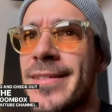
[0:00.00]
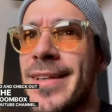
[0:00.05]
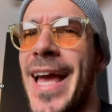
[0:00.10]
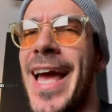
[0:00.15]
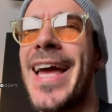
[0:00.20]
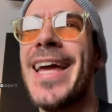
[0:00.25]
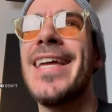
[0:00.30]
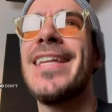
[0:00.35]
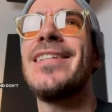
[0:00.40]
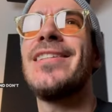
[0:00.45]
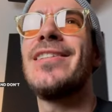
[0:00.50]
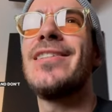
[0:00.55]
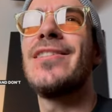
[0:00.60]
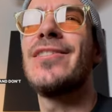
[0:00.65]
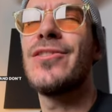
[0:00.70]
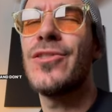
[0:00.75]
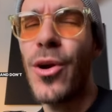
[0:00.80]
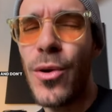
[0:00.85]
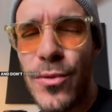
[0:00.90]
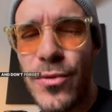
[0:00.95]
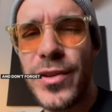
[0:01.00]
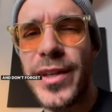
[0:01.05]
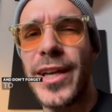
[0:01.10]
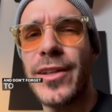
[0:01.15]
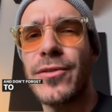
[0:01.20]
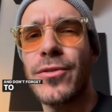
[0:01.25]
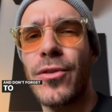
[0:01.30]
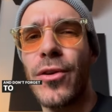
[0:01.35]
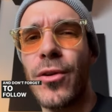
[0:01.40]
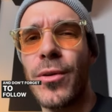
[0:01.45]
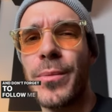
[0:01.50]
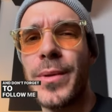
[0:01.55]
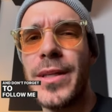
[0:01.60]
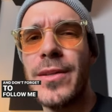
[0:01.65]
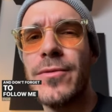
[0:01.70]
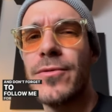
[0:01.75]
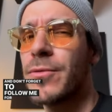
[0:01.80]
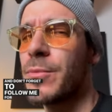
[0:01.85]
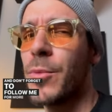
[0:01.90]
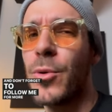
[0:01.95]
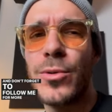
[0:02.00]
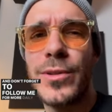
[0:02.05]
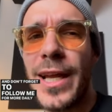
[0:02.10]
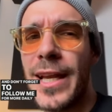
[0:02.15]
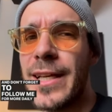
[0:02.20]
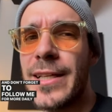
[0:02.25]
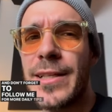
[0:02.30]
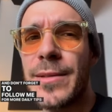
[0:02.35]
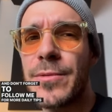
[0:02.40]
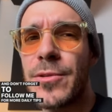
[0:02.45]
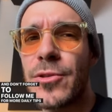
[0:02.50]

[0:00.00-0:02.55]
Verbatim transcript: And don't forget to follow me for more daily tips and